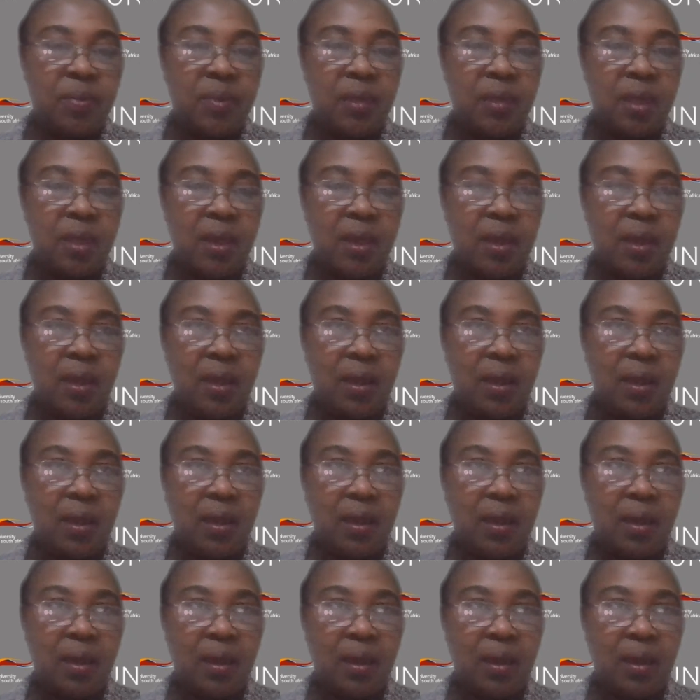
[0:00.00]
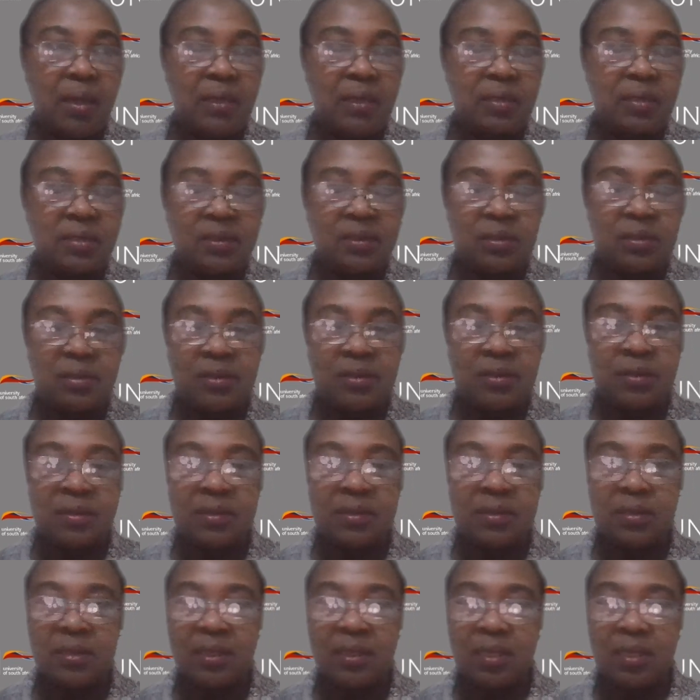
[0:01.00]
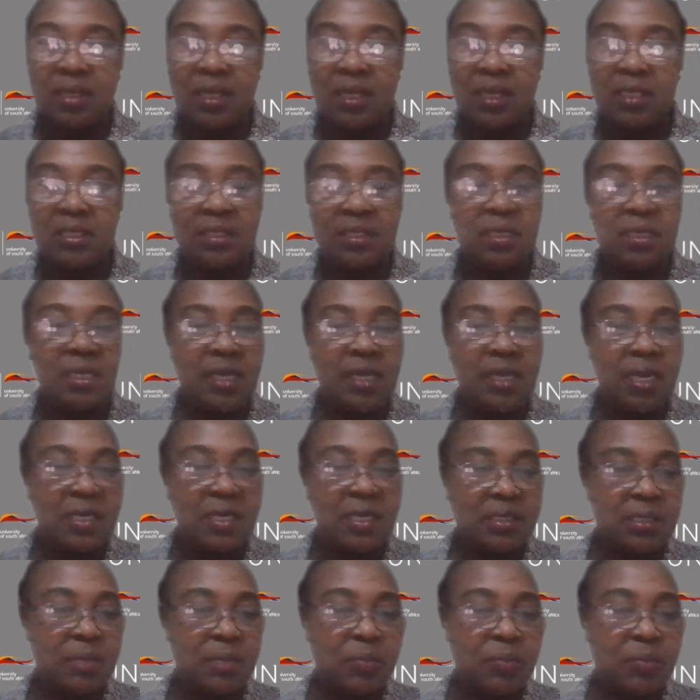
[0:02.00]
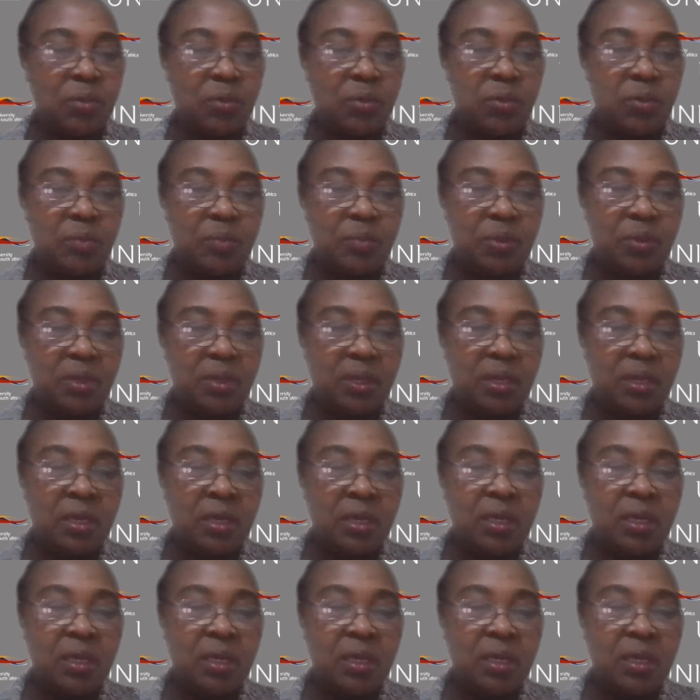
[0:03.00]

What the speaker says: a silly example would be